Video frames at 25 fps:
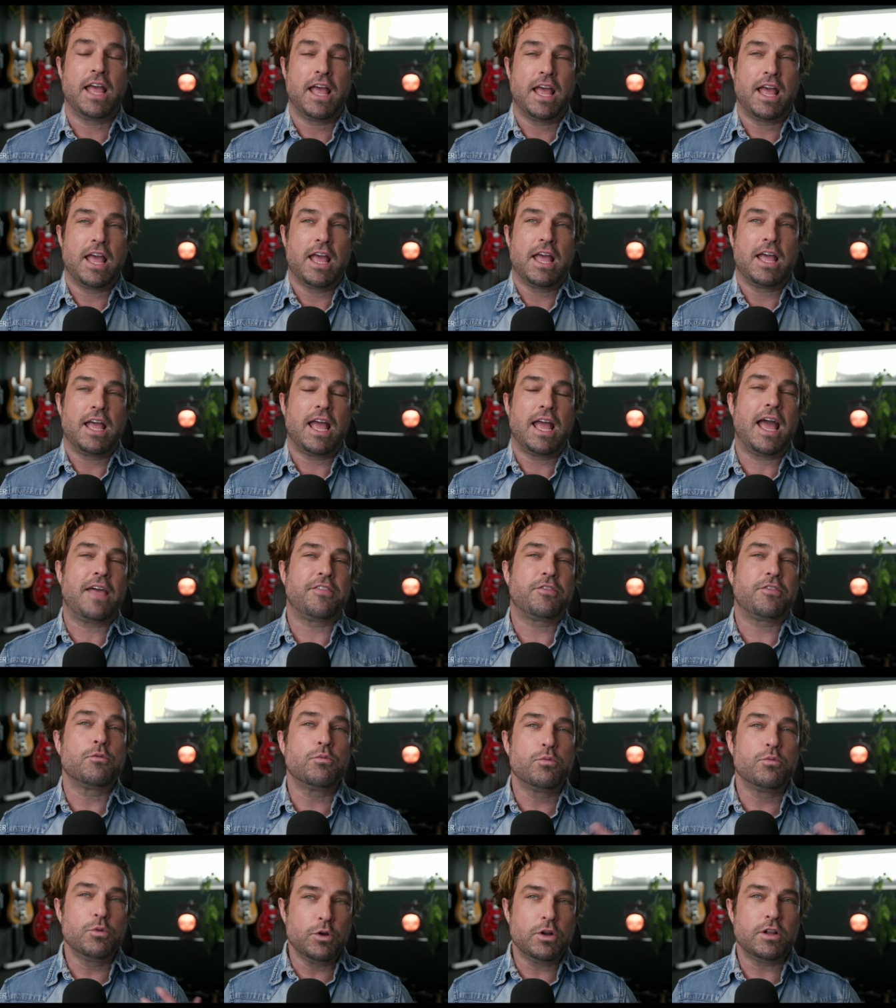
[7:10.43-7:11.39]
at the
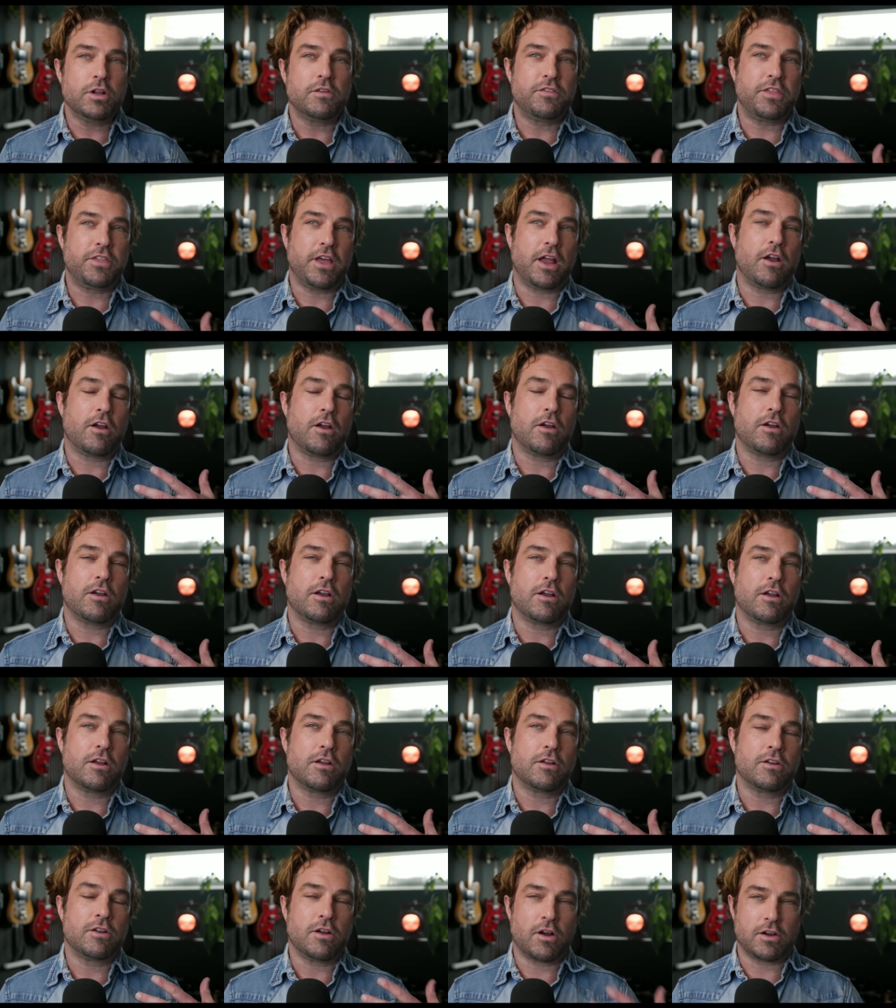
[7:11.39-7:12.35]
root of their
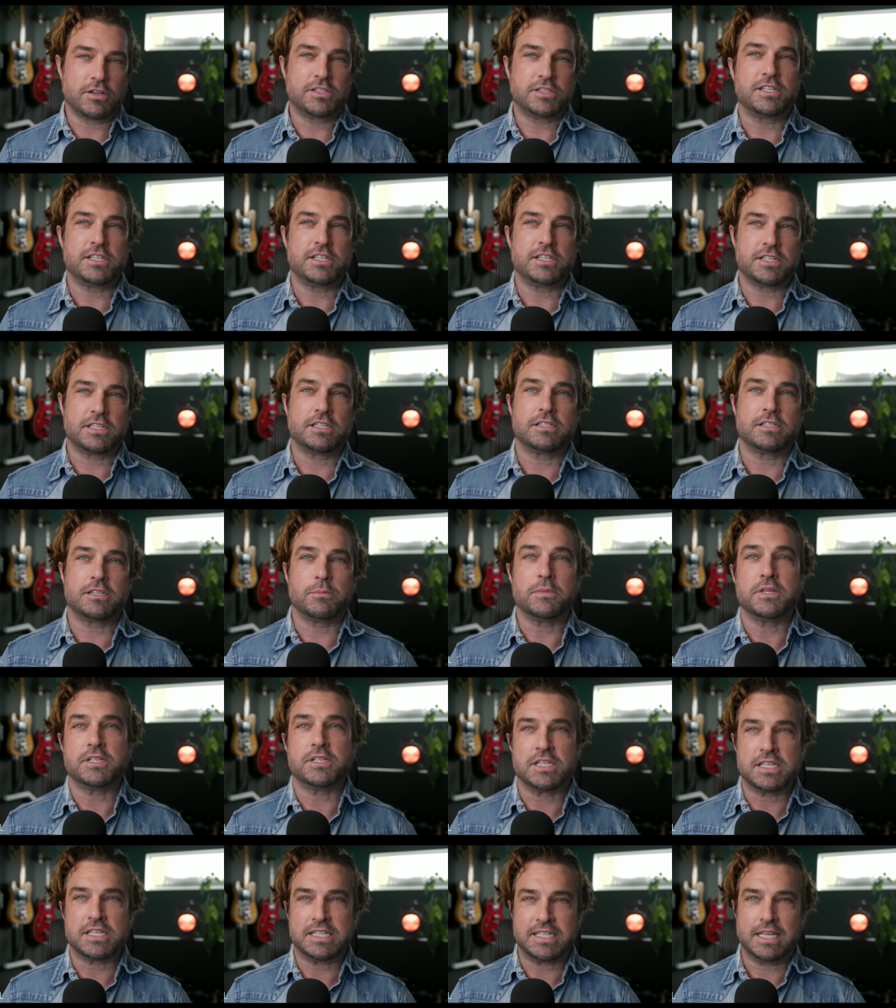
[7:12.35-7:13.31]
narcissism is
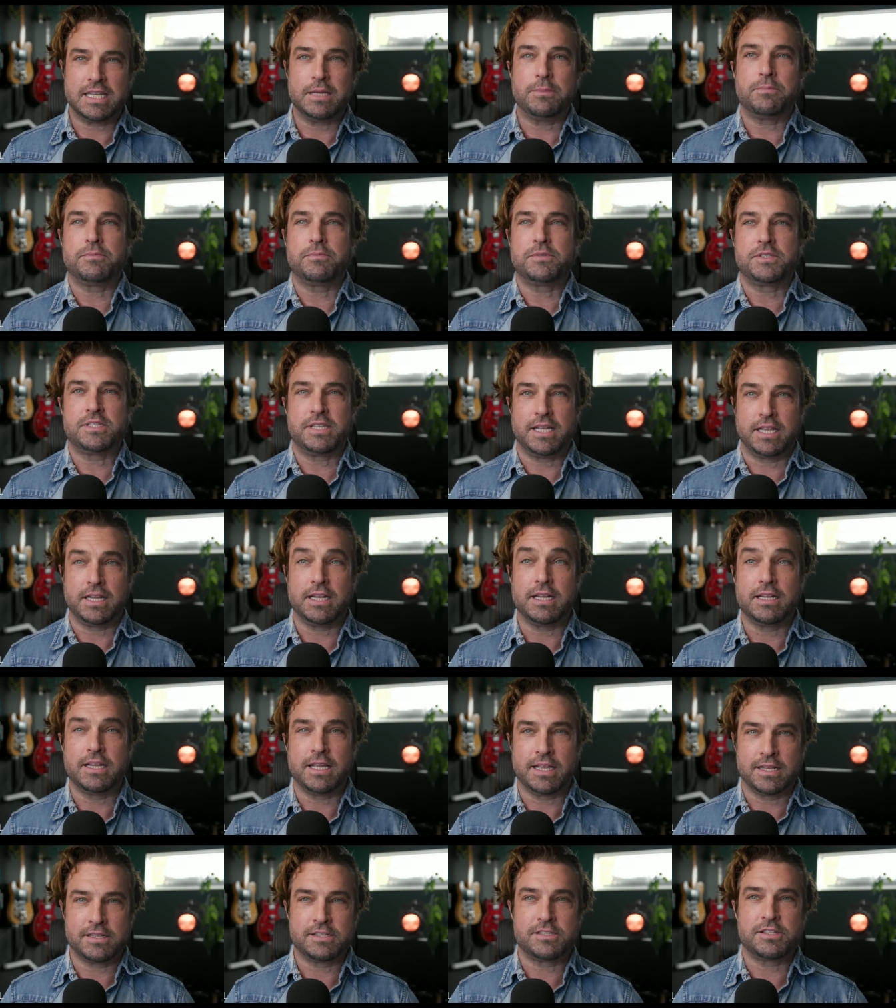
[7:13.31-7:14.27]
a deep-seated
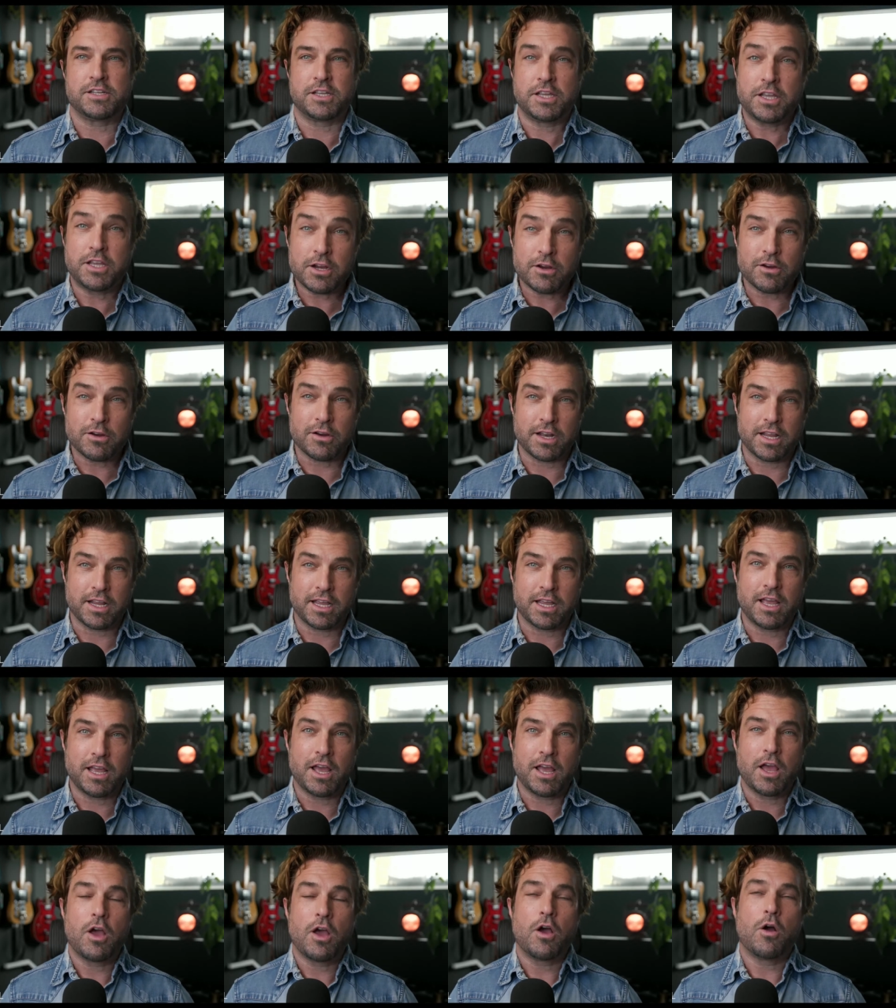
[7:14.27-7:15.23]
insecurity
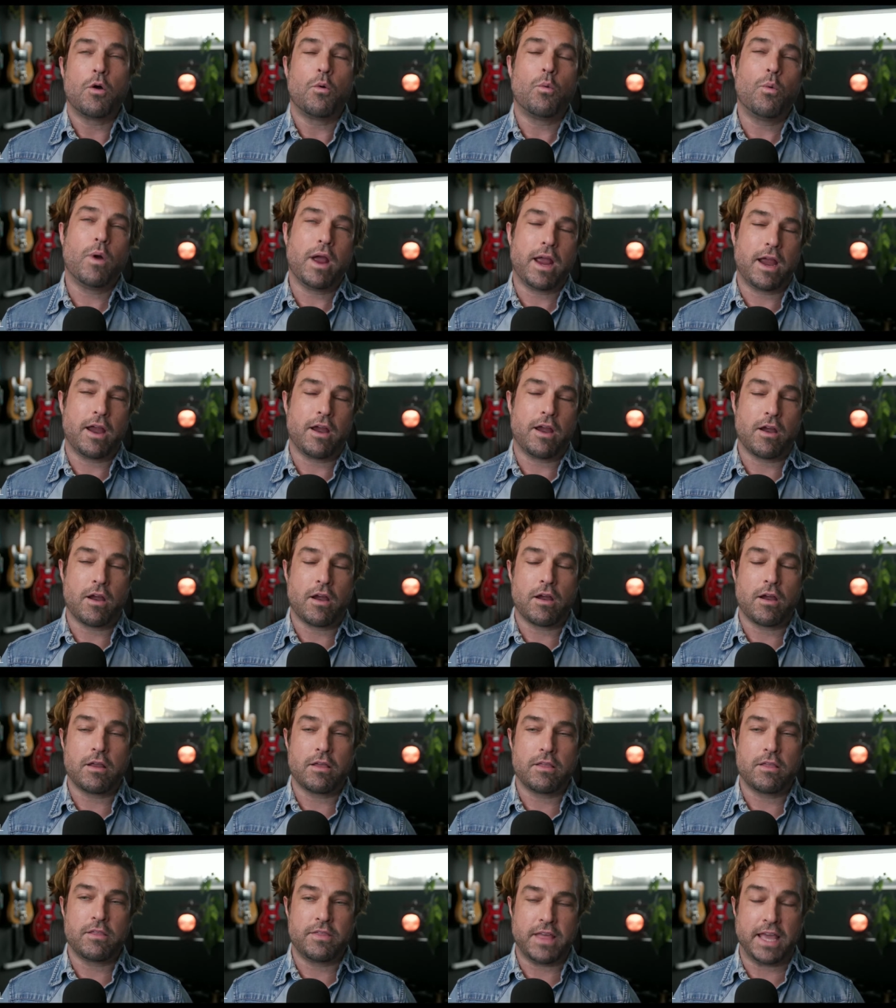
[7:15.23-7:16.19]
where
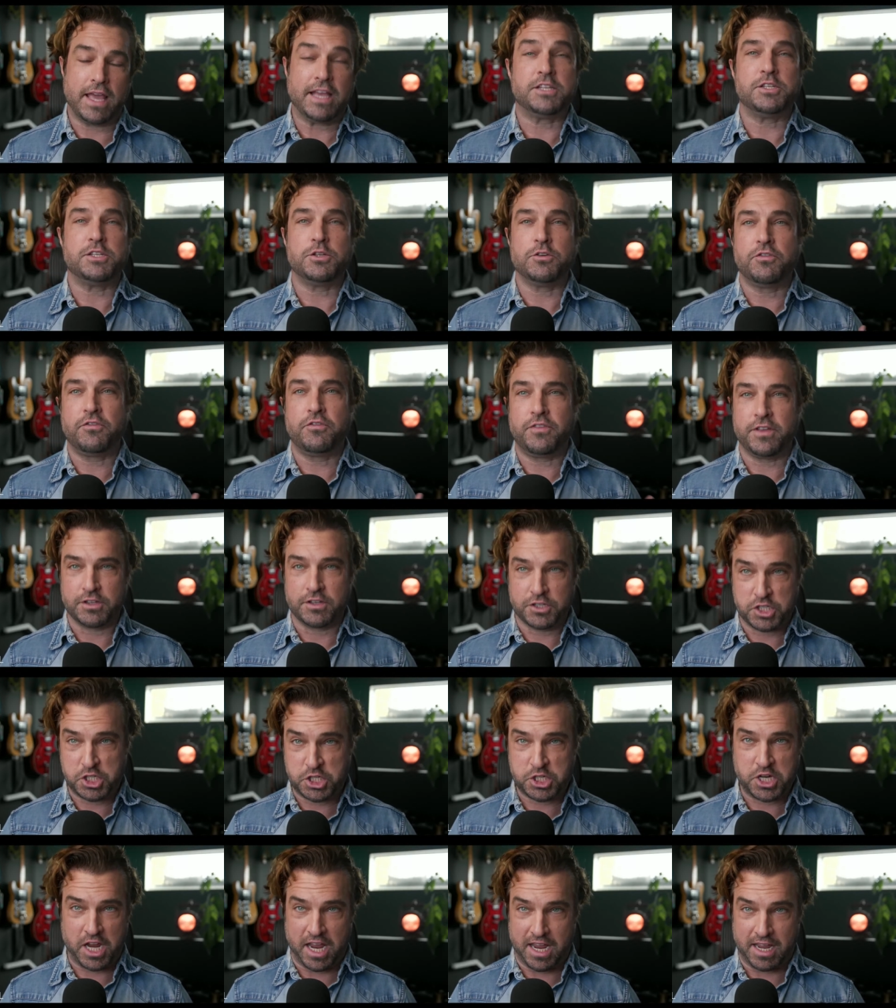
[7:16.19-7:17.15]
they do feel
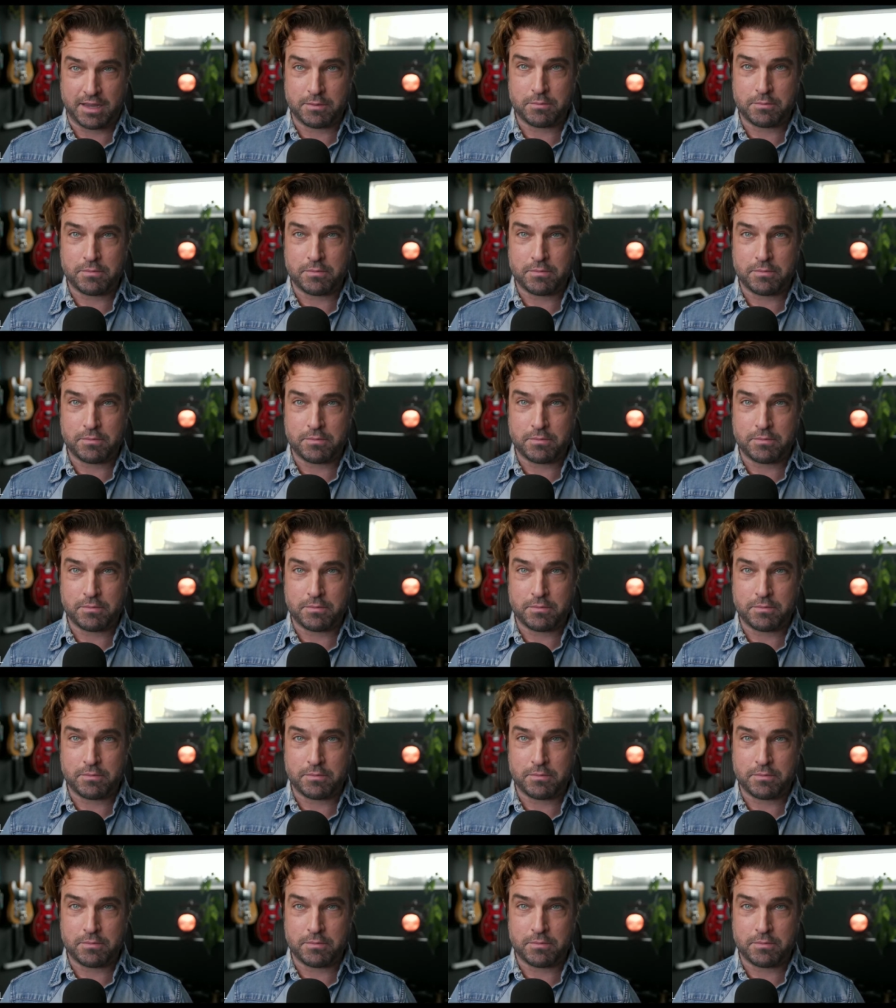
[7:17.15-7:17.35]
shame.